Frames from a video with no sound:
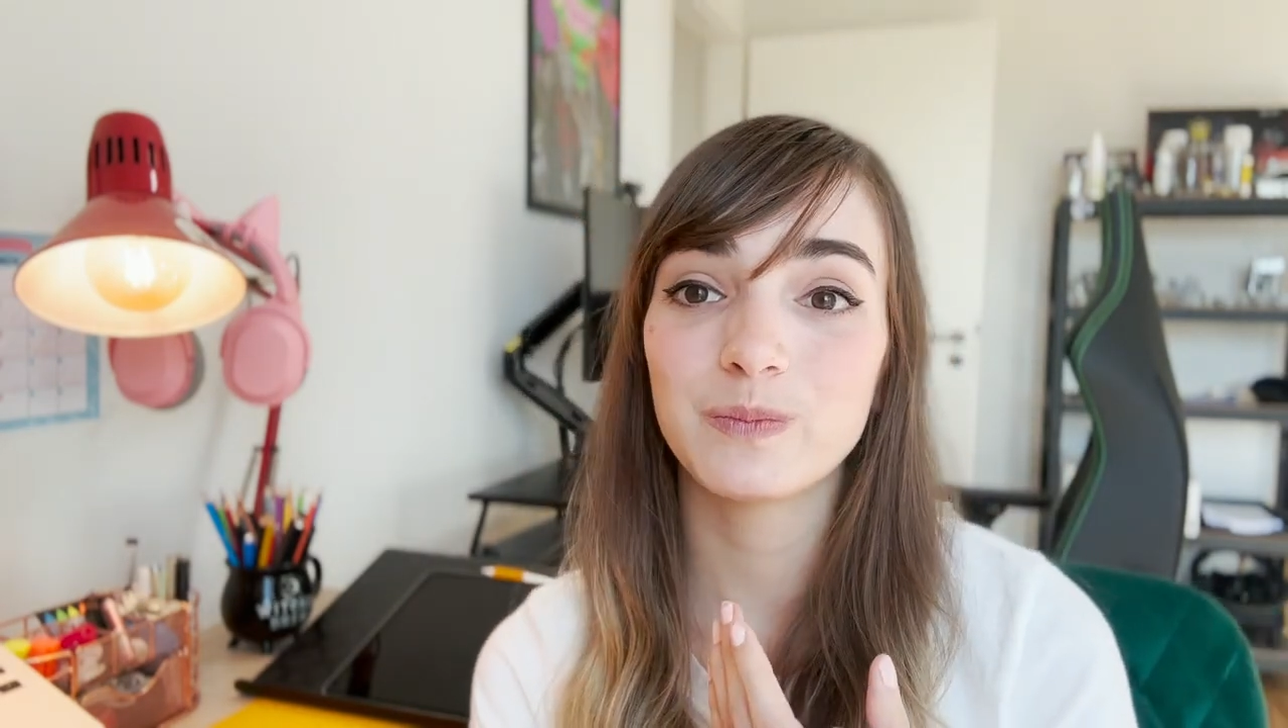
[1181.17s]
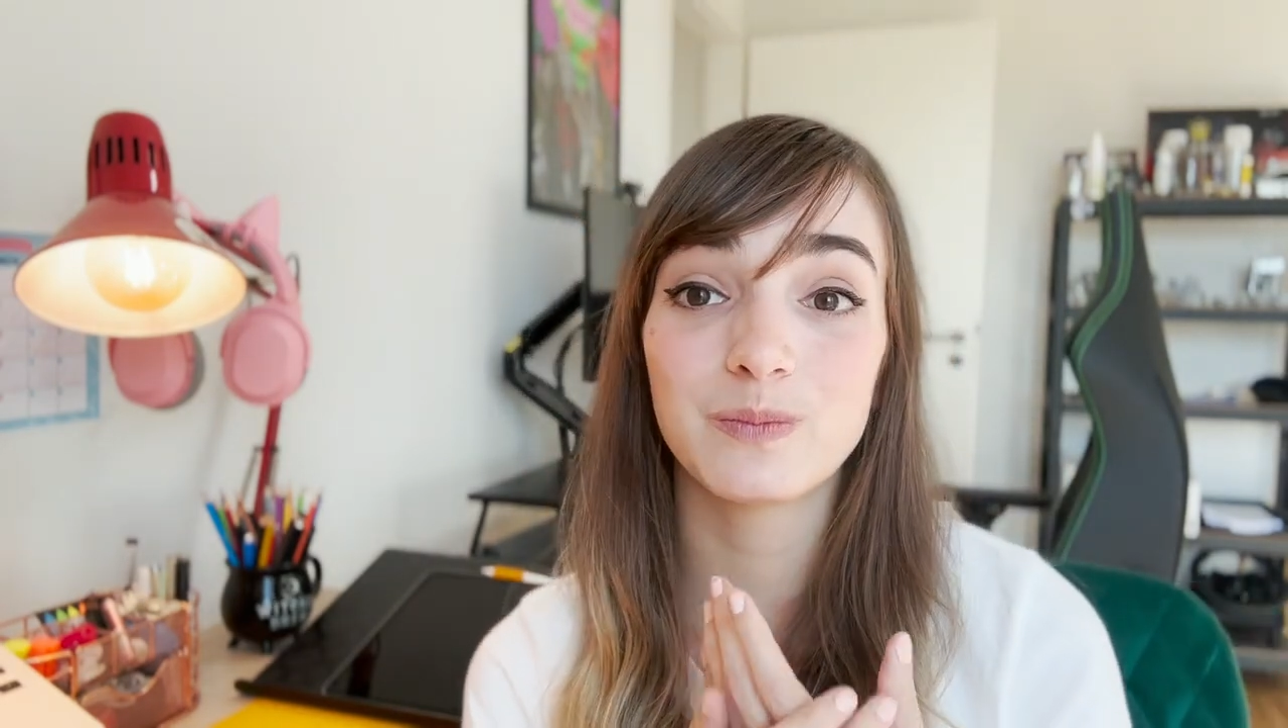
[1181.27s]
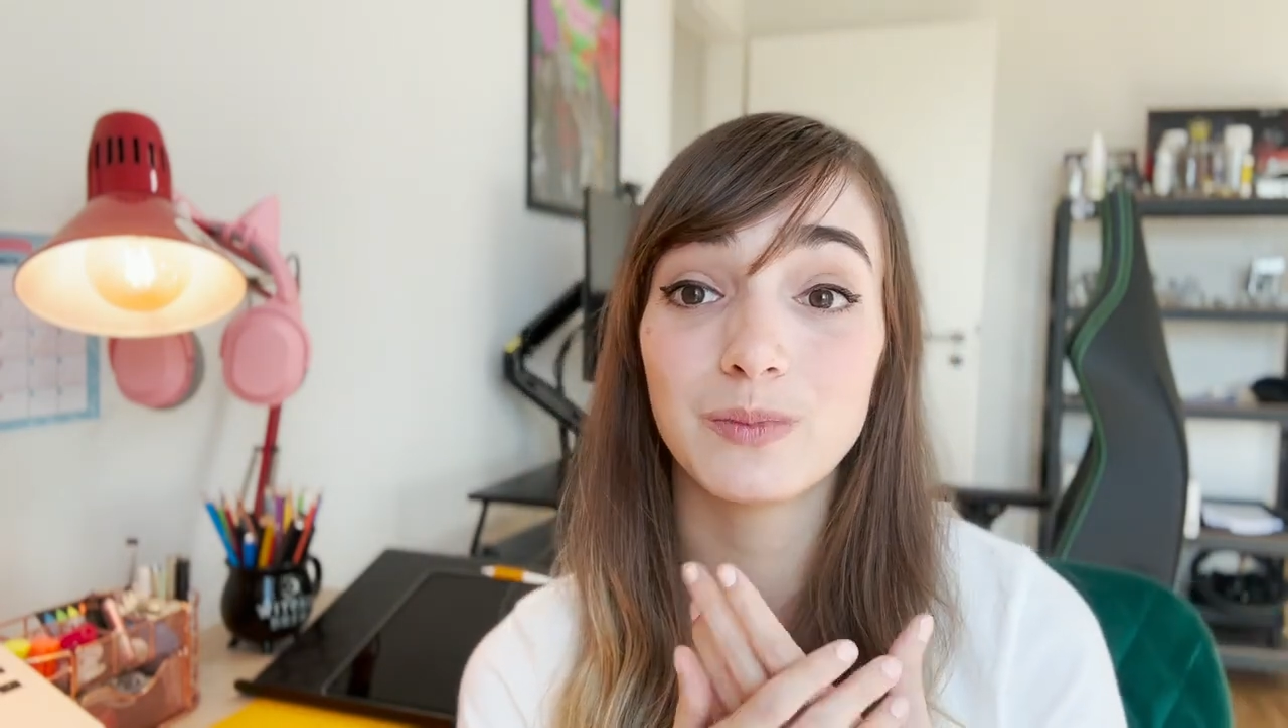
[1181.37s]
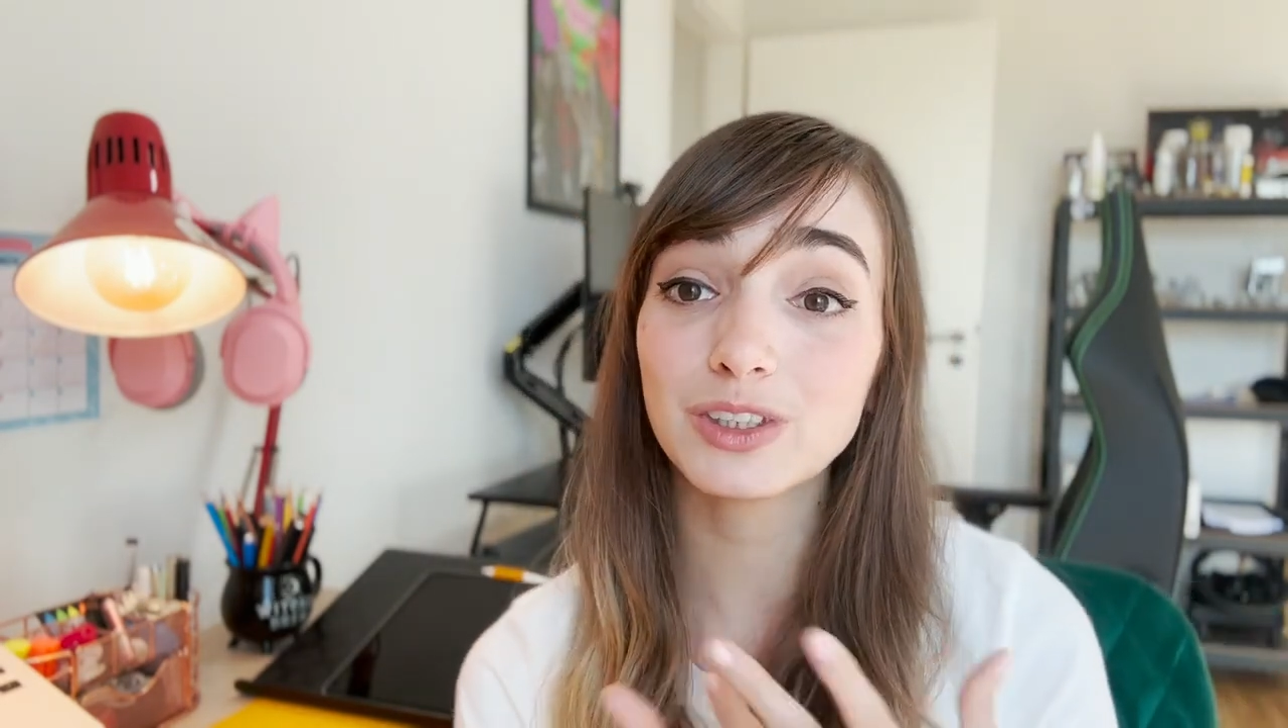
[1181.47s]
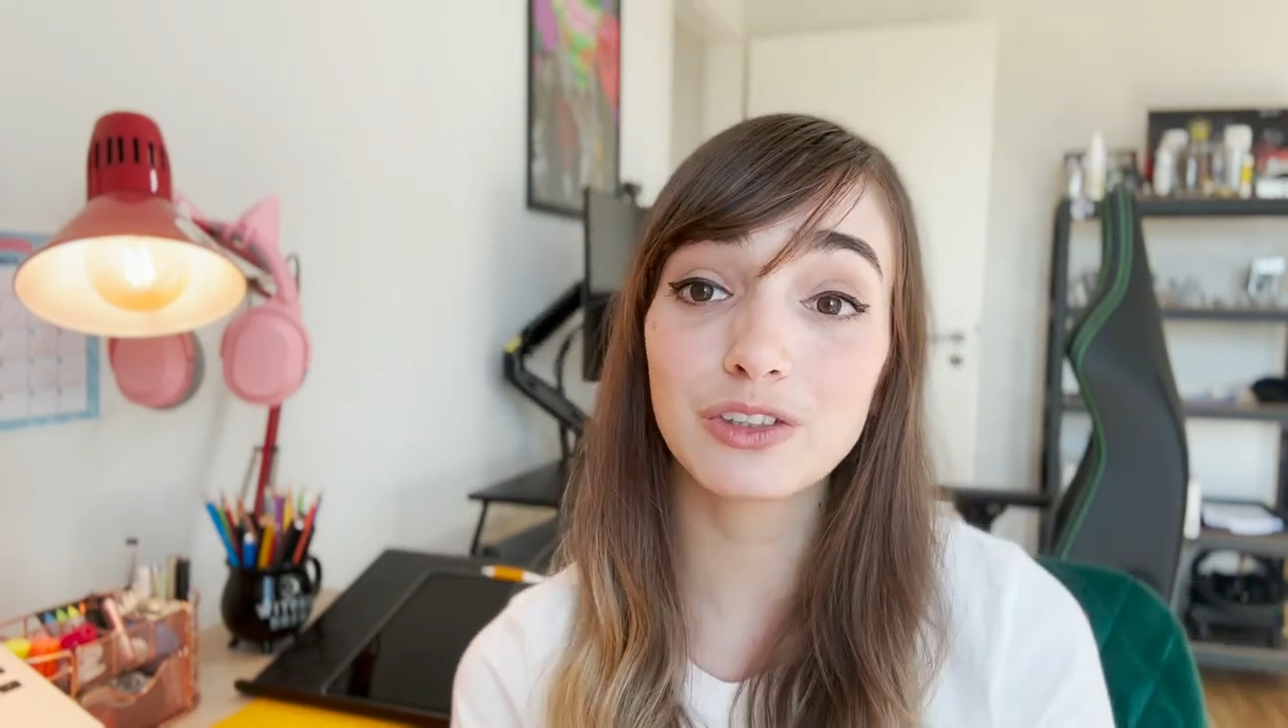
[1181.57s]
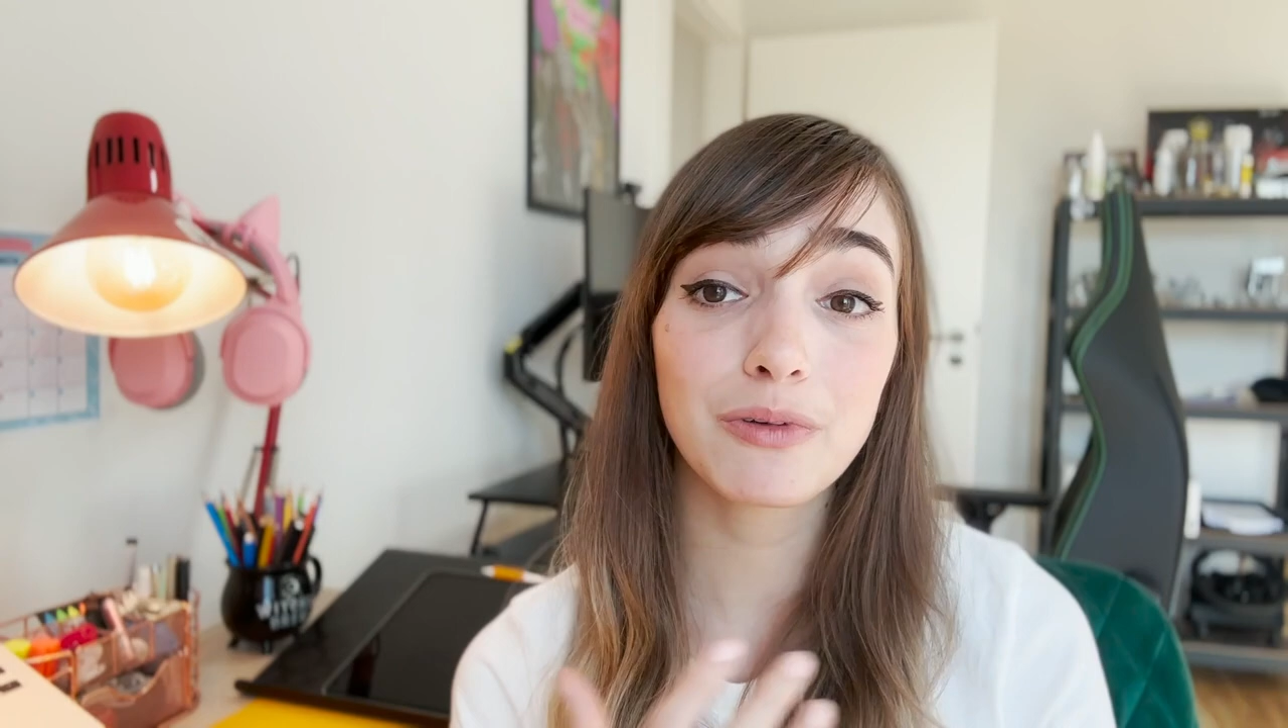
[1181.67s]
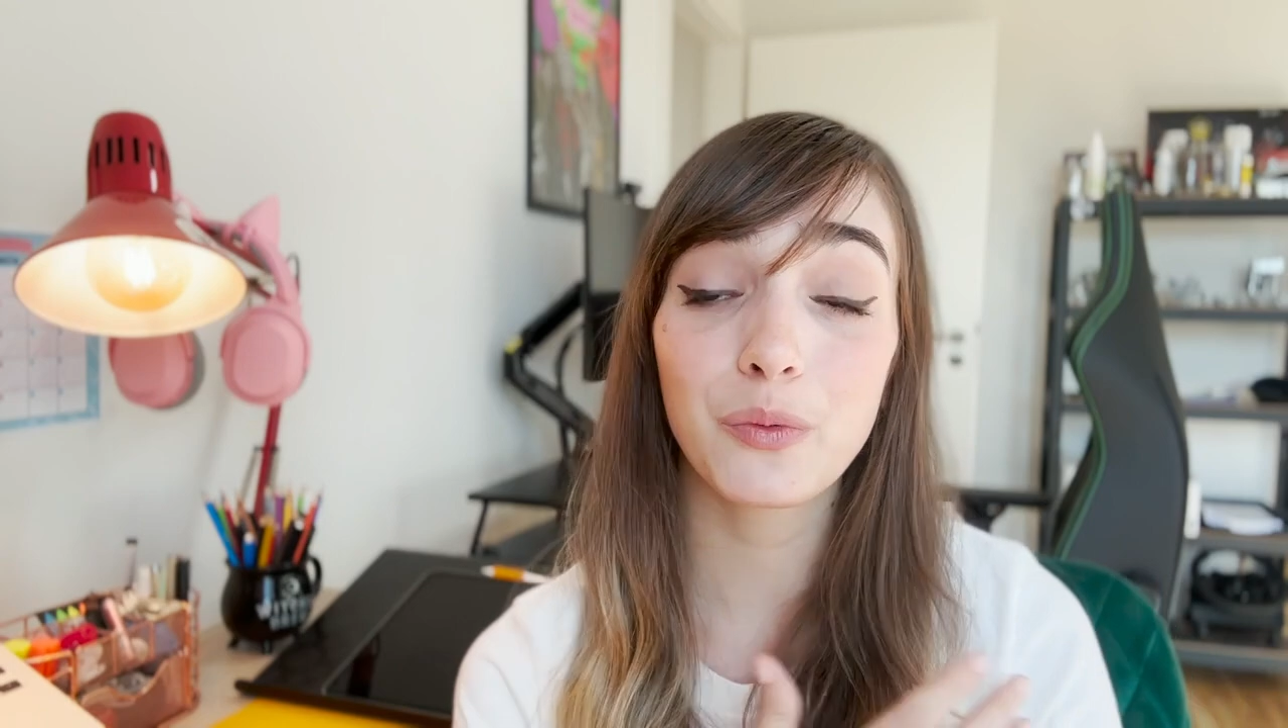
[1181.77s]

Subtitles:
most of my